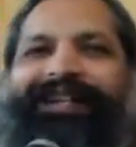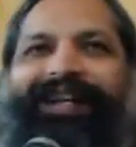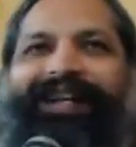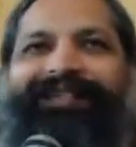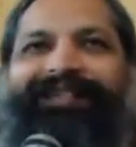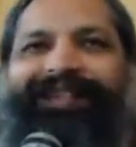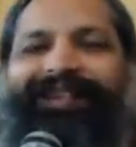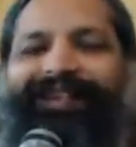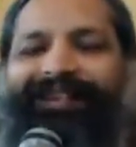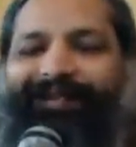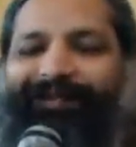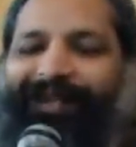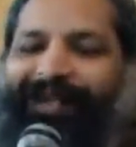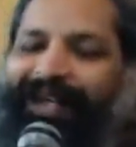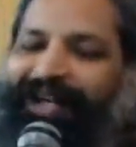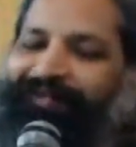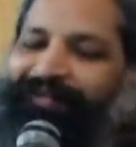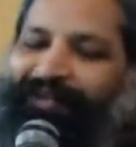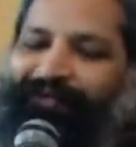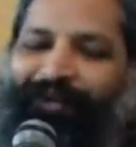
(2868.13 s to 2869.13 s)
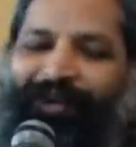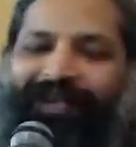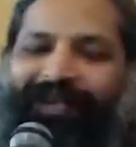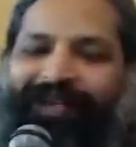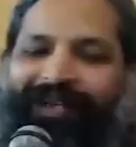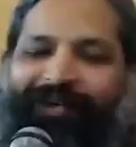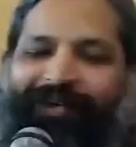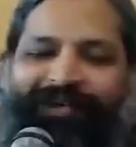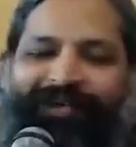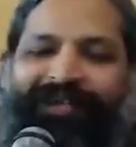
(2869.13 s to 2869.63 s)
I said, well, I've
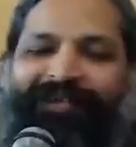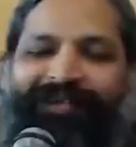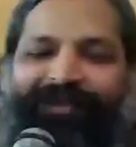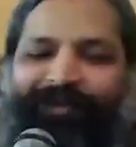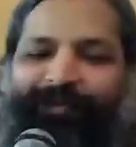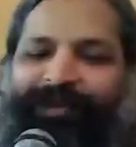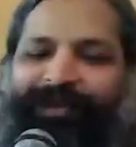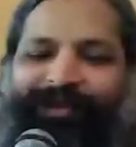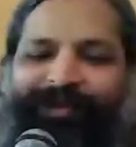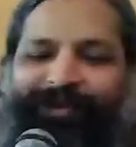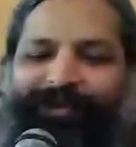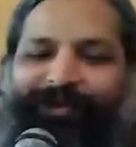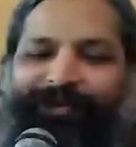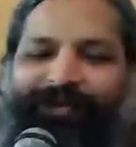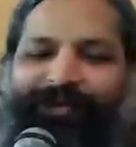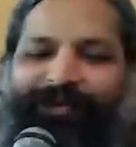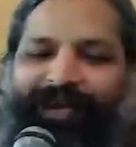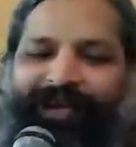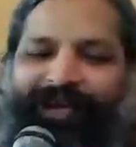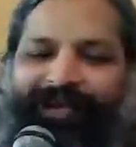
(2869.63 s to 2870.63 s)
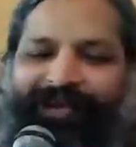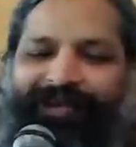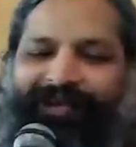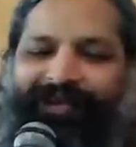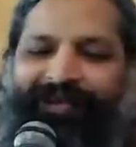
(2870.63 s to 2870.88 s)
avoided using this word so far,